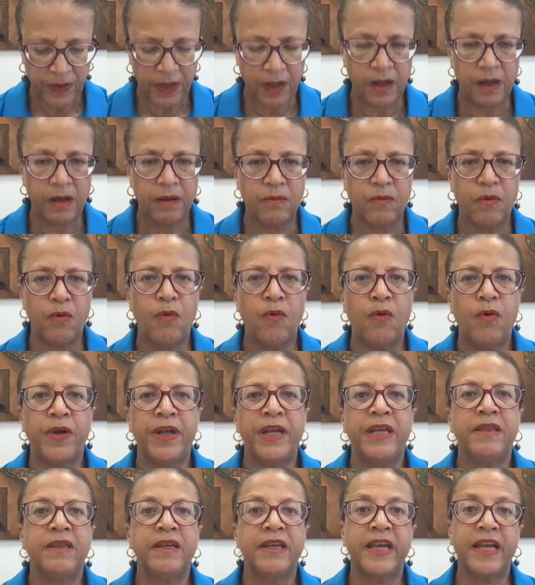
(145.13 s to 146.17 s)
or
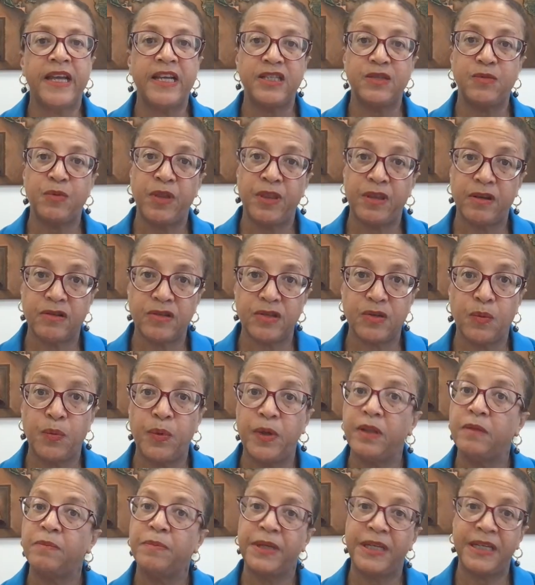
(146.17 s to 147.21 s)
in the case where there's a
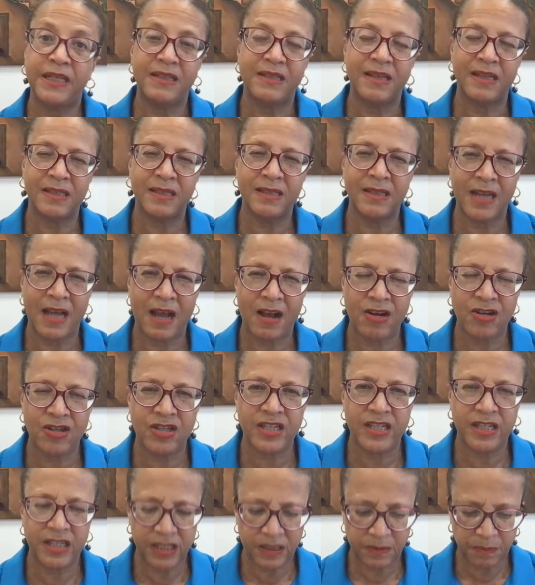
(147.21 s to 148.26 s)
will but it doesn't
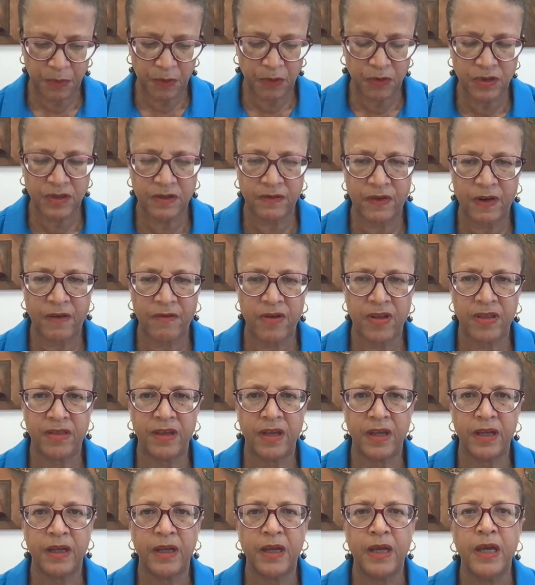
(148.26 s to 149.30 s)
actually dispose of
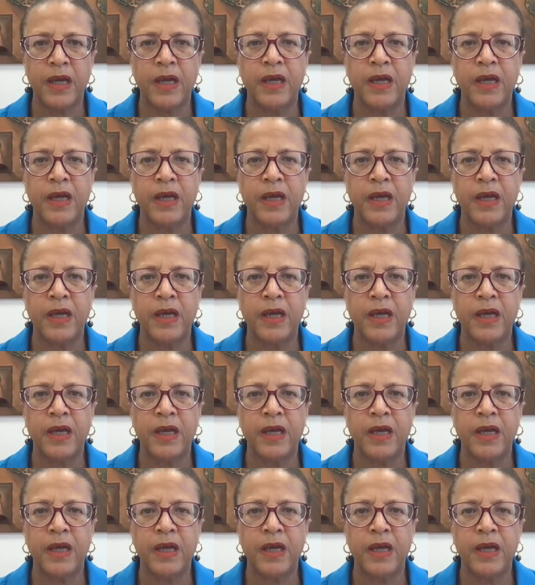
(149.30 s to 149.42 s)
everything,